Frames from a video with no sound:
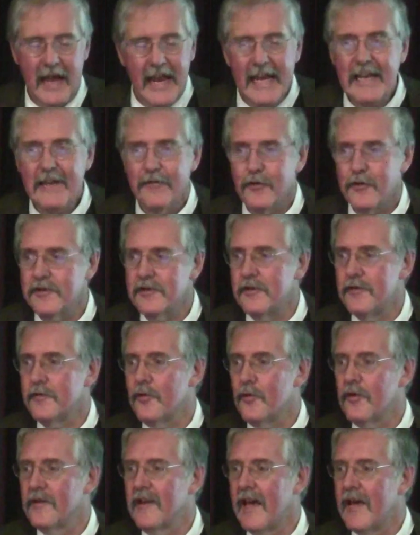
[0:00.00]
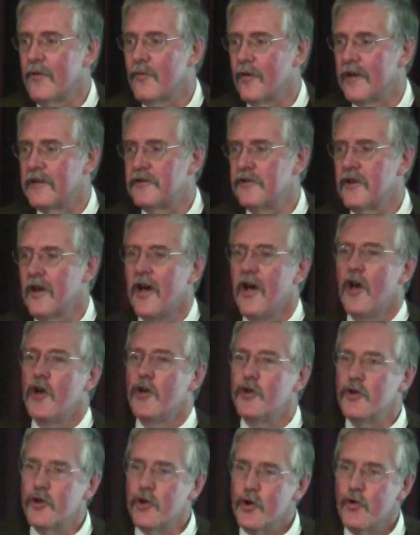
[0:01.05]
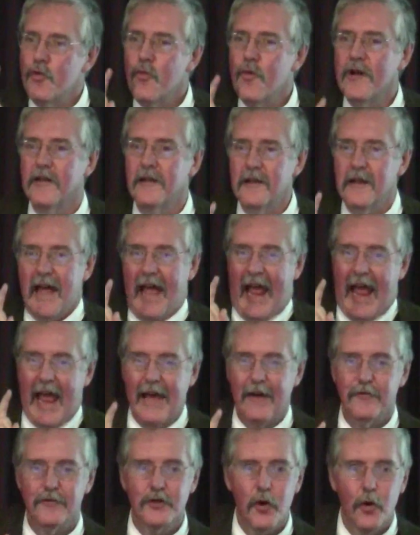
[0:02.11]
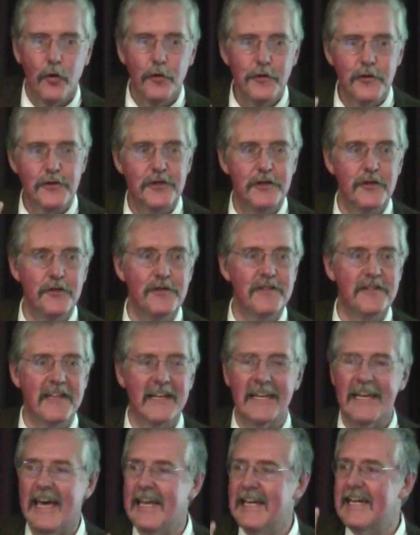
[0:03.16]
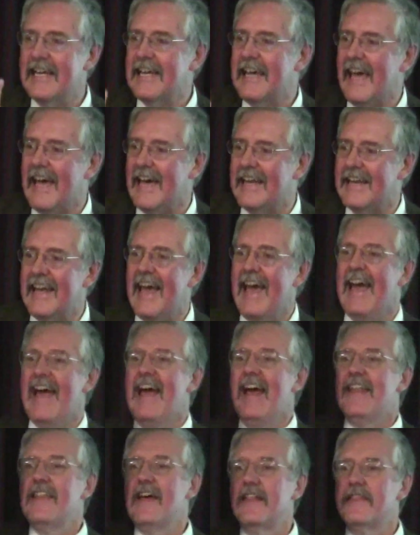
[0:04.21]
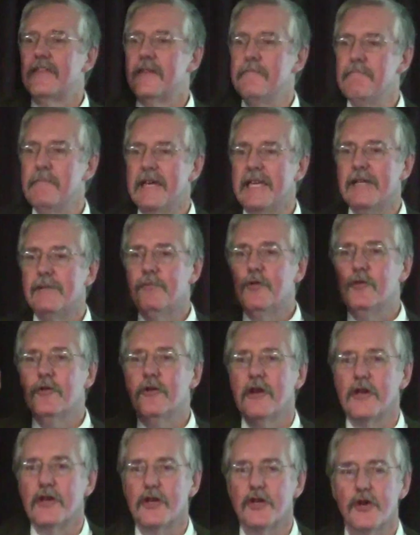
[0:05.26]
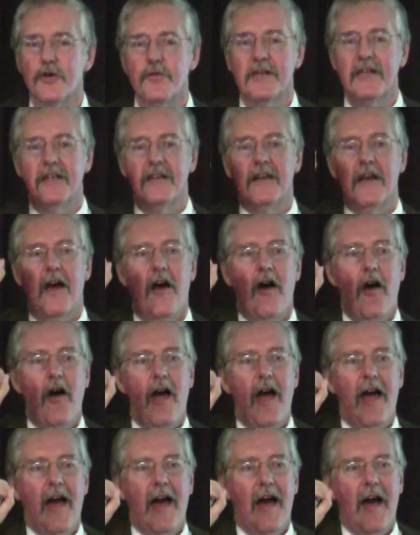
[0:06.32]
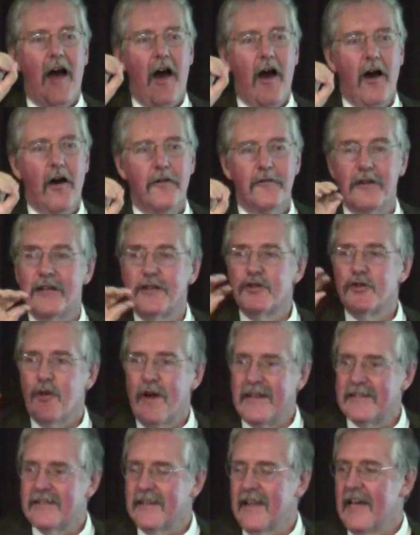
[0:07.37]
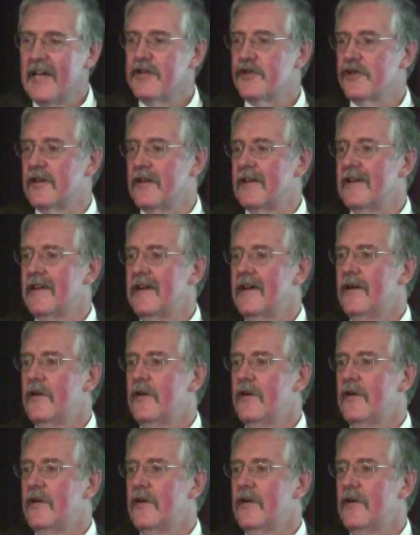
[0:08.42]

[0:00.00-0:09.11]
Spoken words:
any first-year foreign language, you will have told your students again and again that the minimal unit of translation